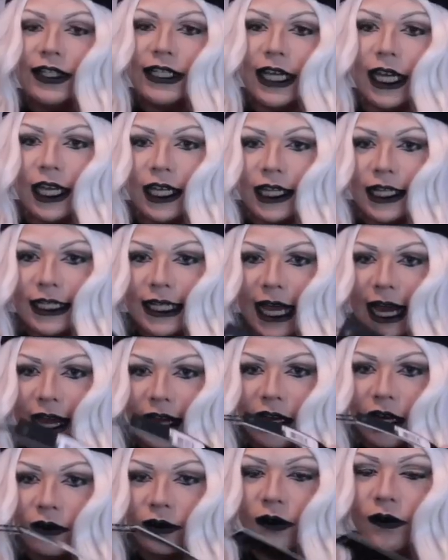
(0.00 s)
even taken the
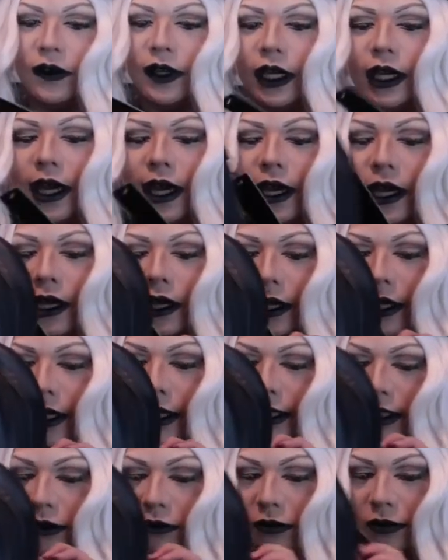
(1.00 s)
tag off of it yet.
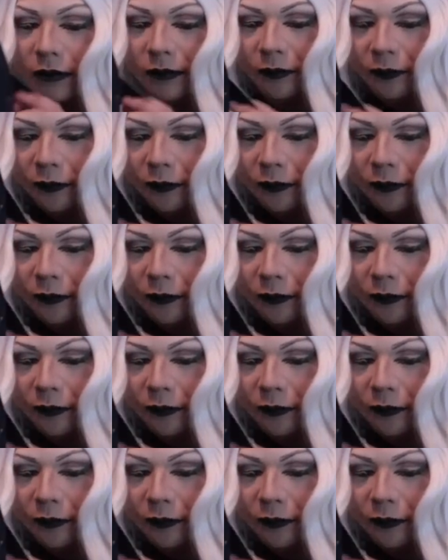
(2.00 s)
It's